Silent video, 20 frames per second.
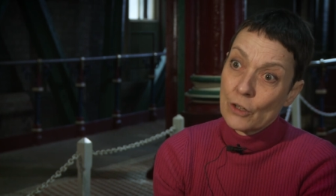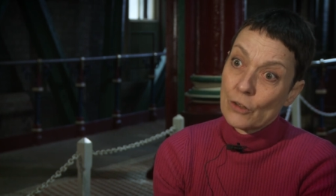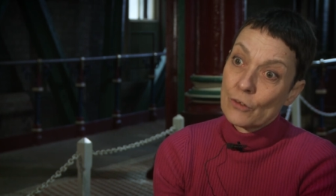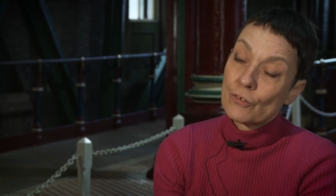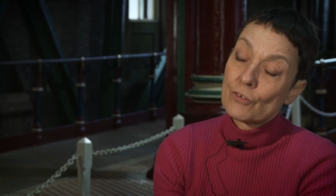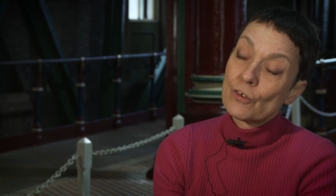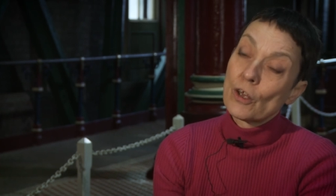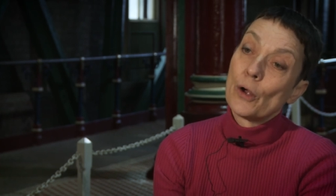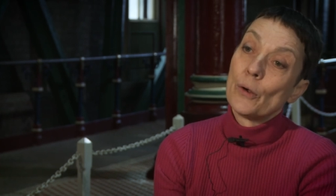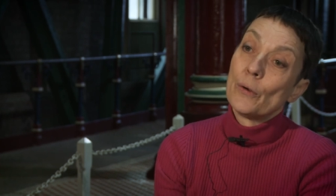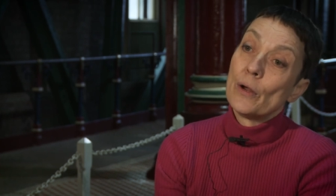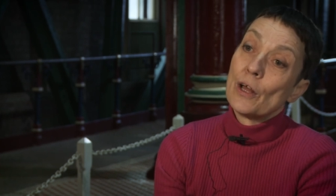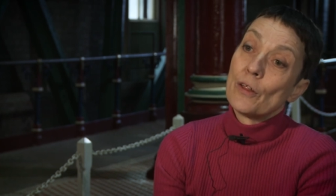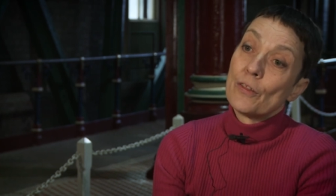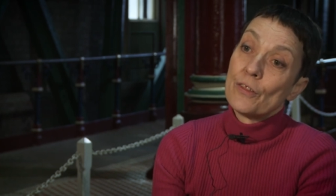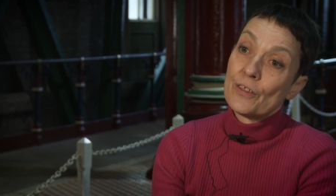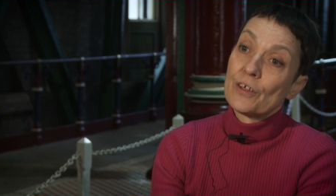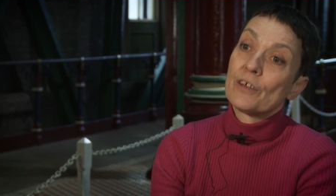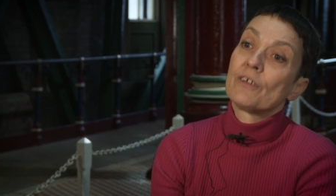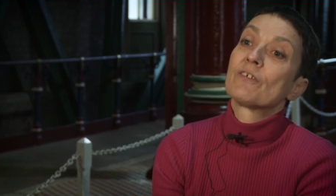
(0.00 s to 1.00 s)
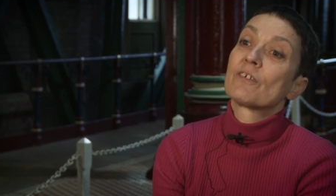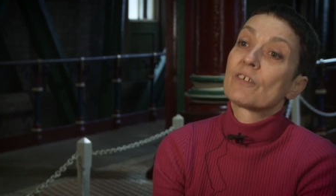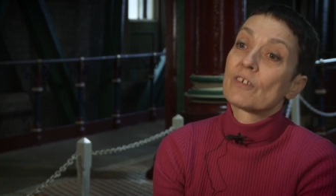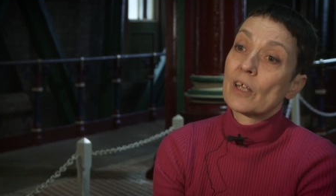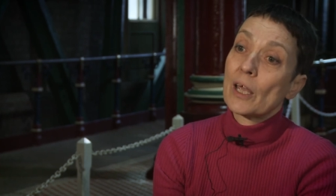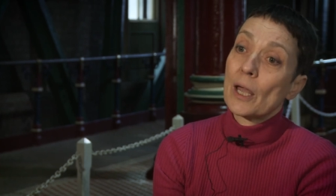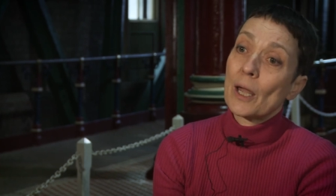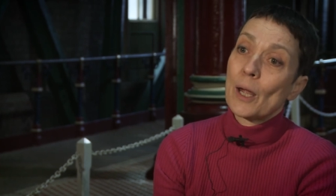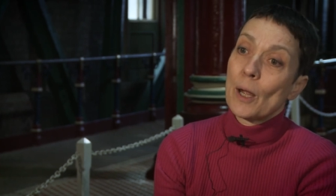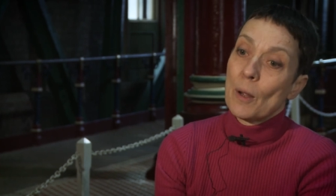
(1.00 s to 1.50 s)
So this
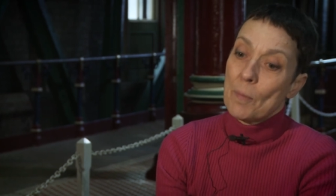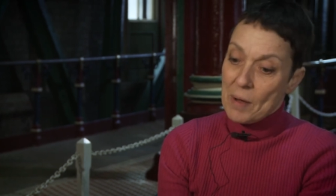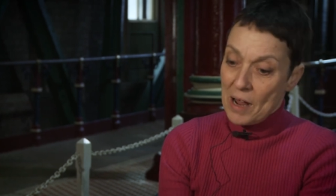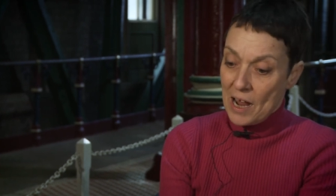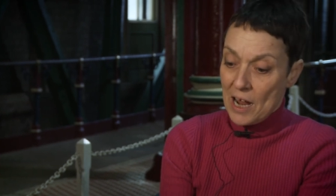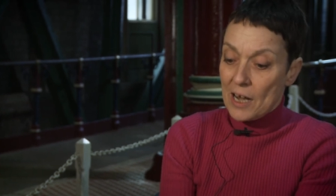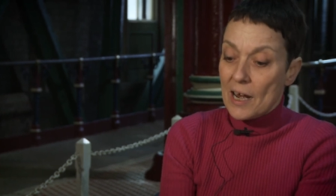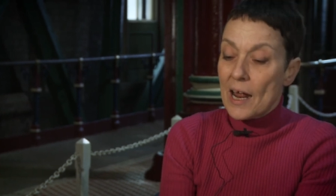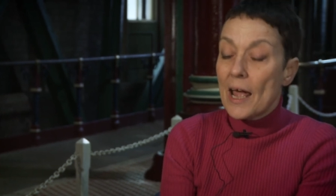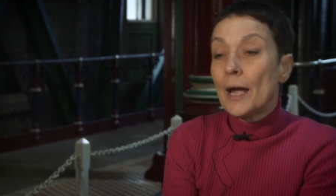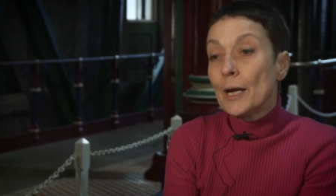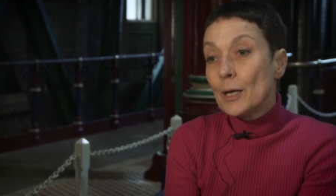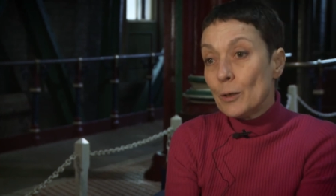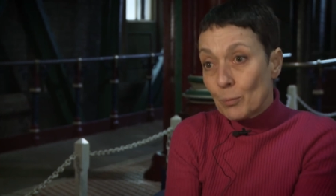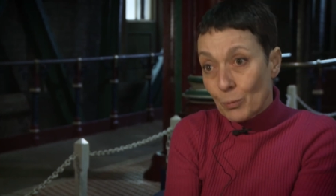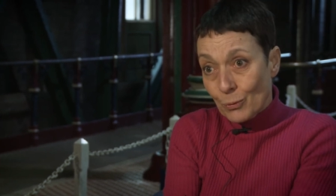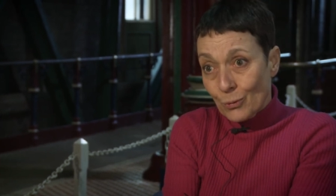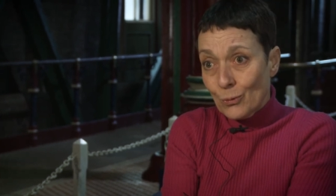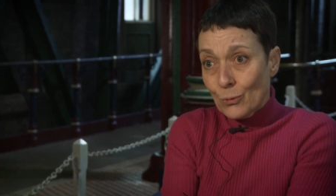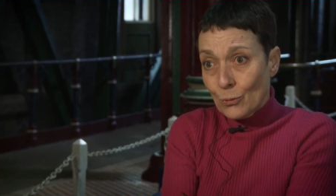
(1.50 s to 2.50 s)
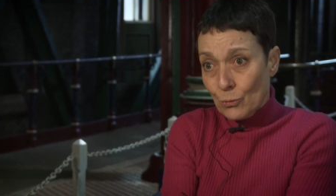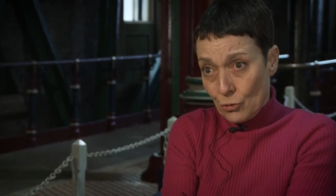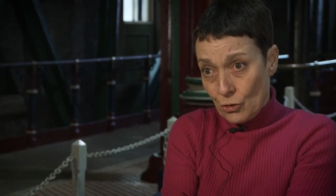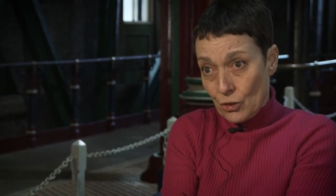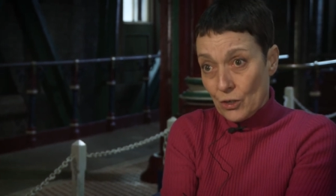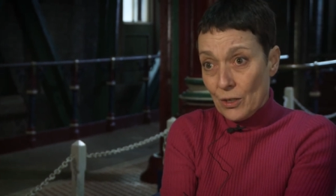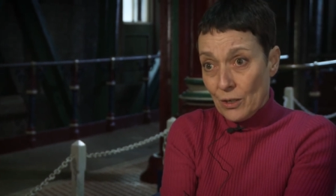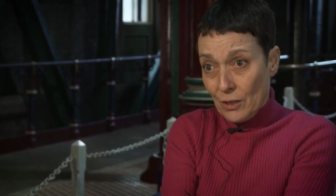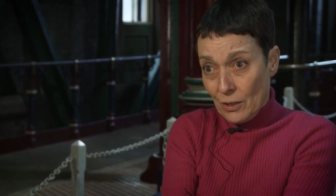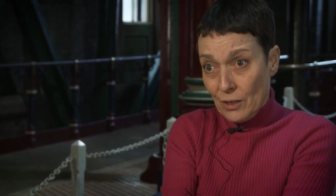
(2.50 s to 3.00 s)
scheme
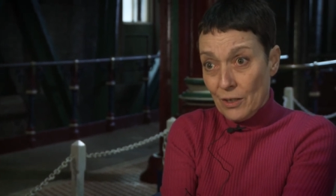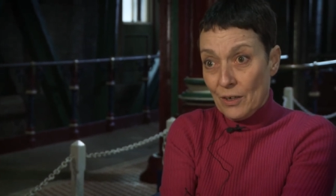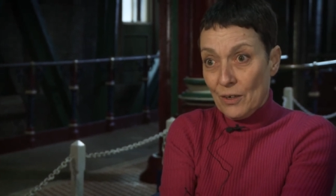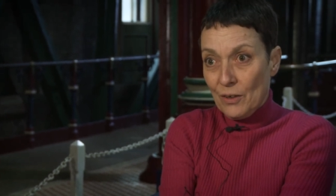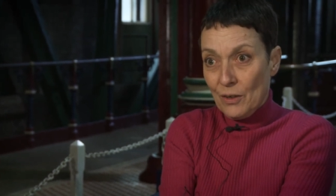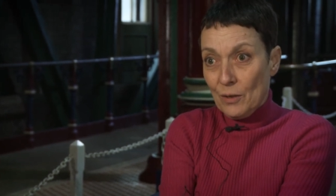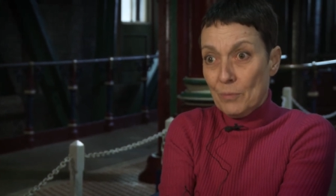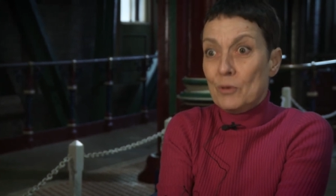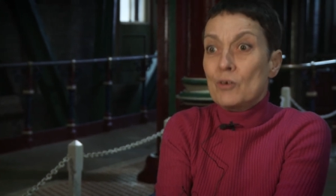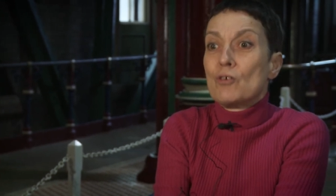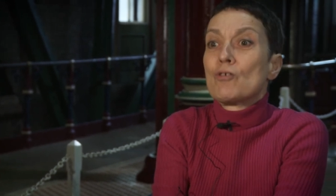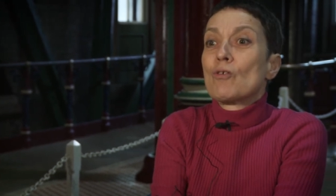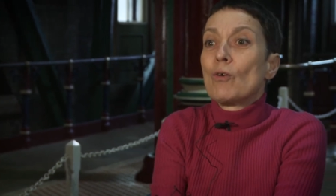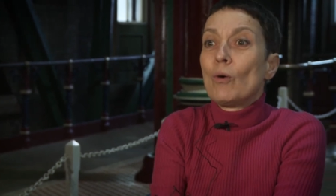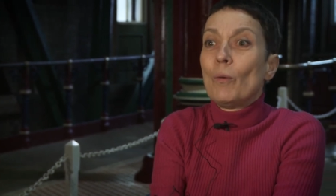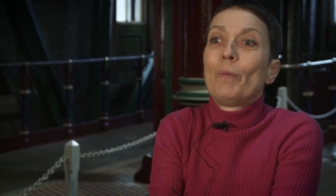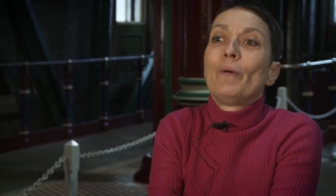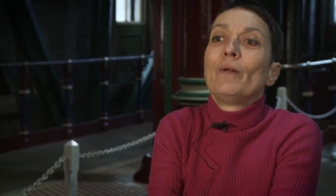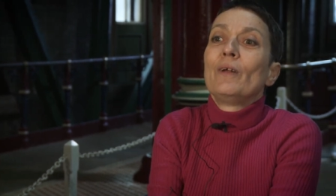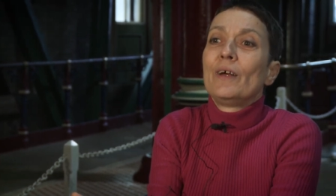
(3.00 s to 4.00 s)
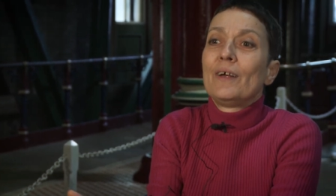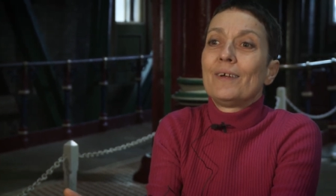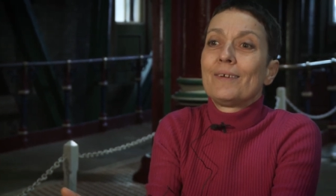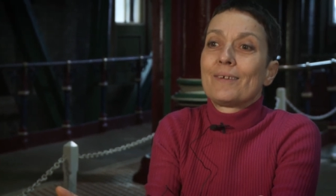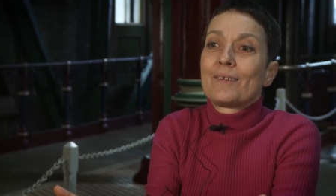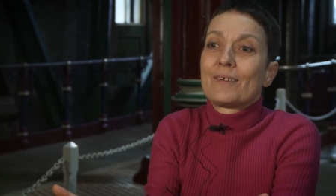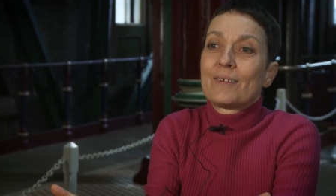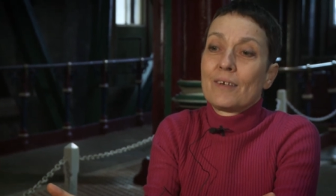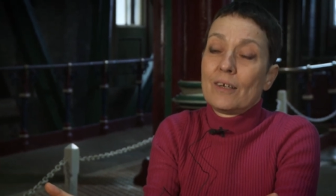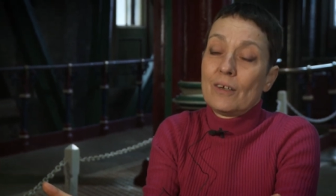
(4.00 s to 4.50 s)
enabled the
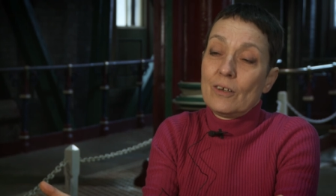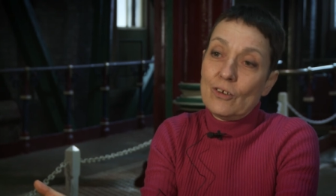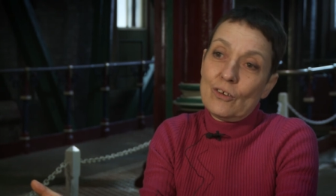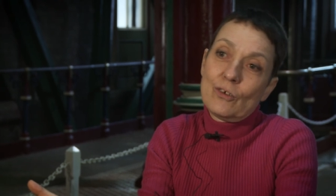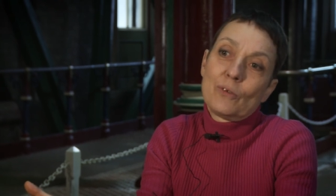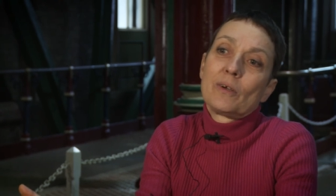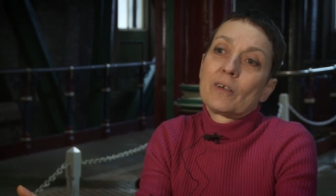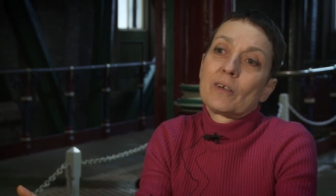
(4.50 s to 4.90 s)
metropolis to